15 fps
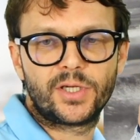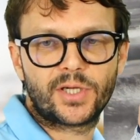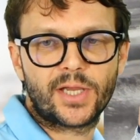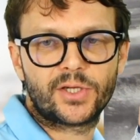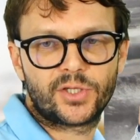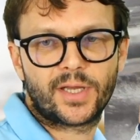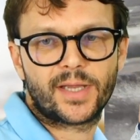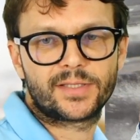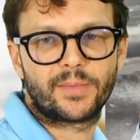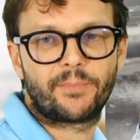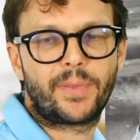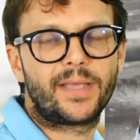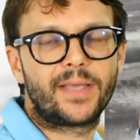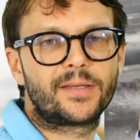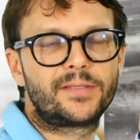has the
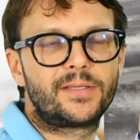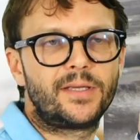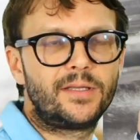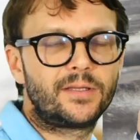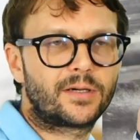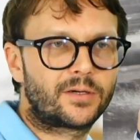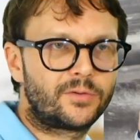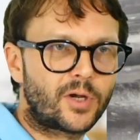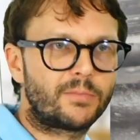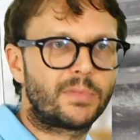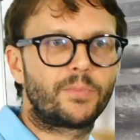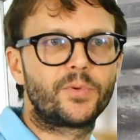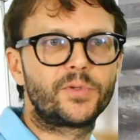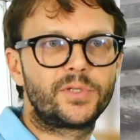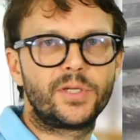panties in her normal
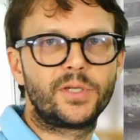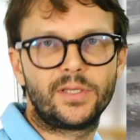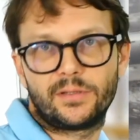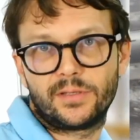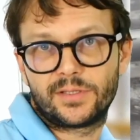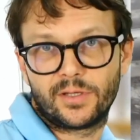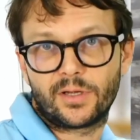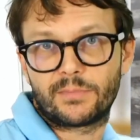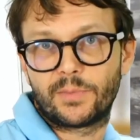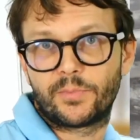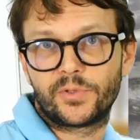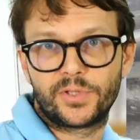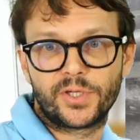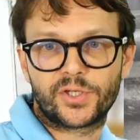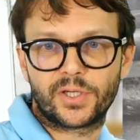
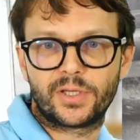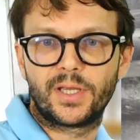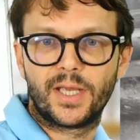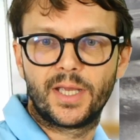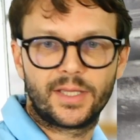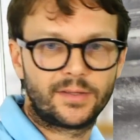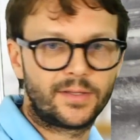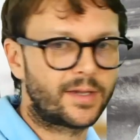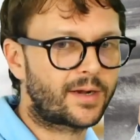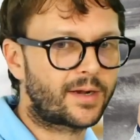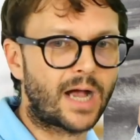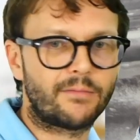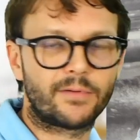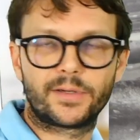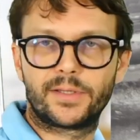position, they
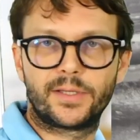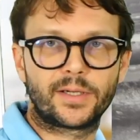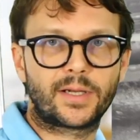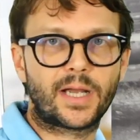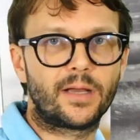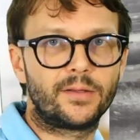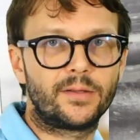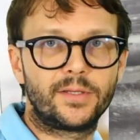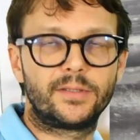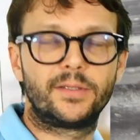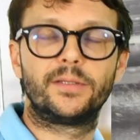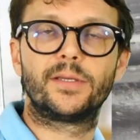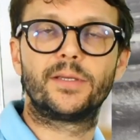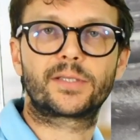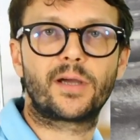cover the
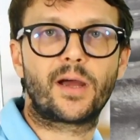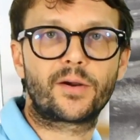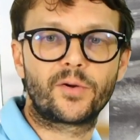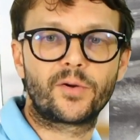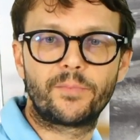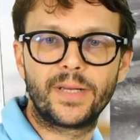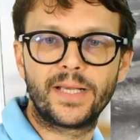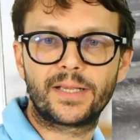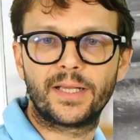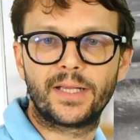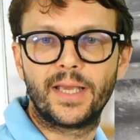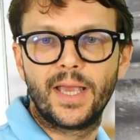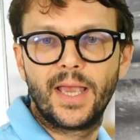scar completely.